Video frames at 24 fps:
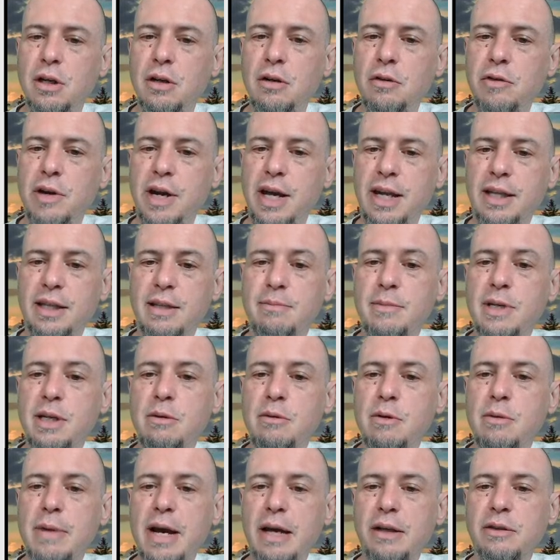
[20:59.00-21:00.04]
right, at the
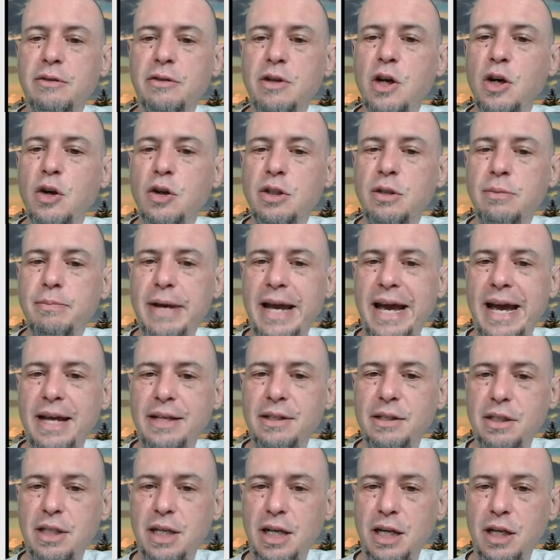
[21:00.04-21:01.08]
minimum amount of code to pass
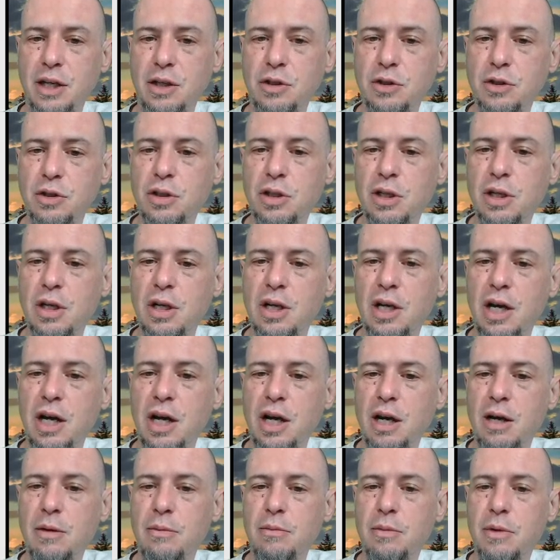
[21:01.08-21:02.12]
stage,
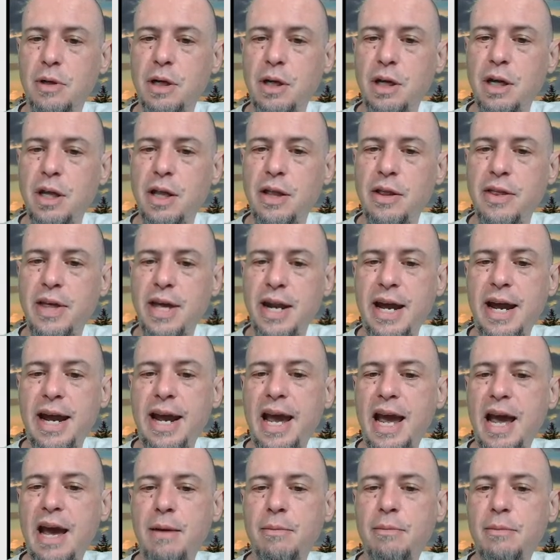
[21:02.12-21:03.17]
um, than I
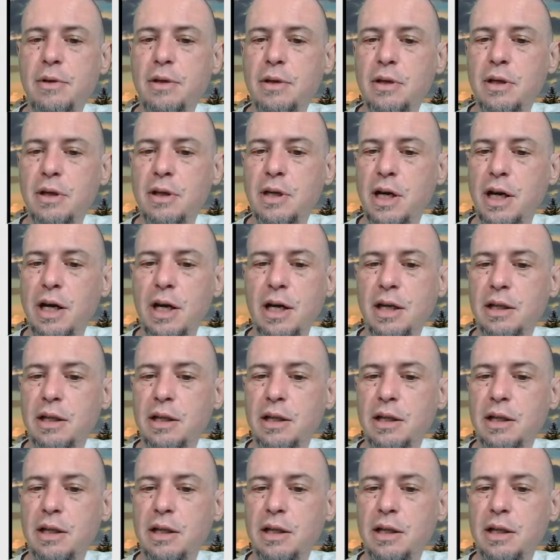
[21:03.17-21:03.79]
am uh,